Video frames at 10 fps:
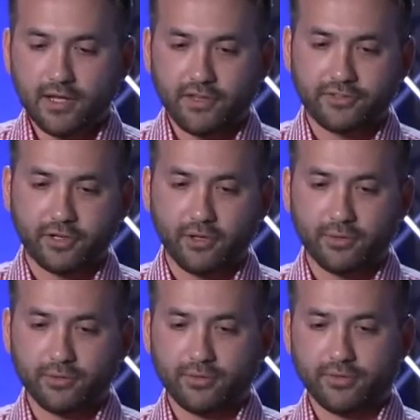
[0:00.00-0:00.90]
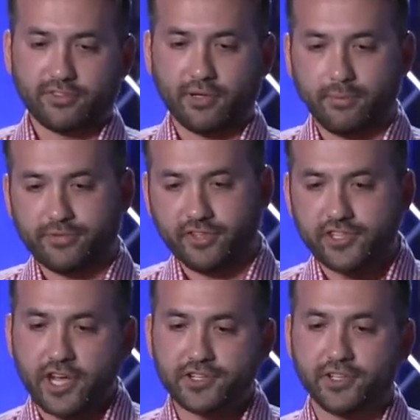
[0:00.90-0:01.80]
So some
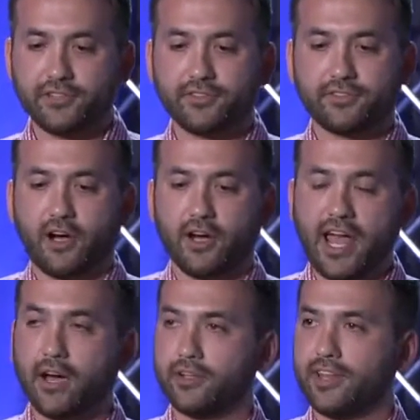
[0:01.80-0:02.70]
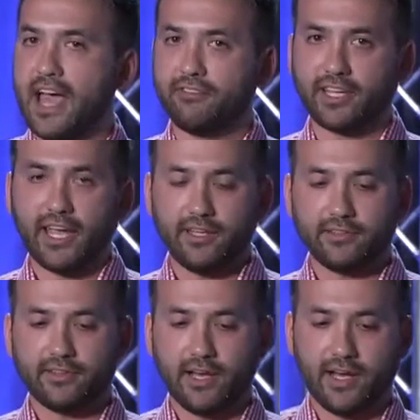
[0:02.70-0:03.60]
suggestions on how to navigate
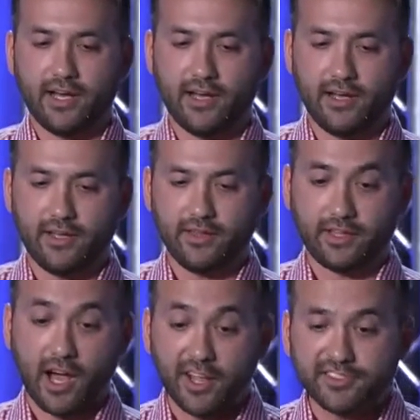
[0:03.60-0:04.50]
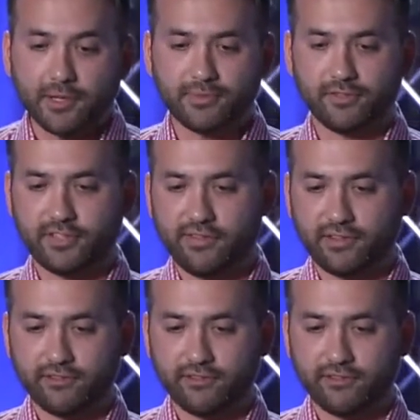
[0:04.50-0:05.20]
the concept of saving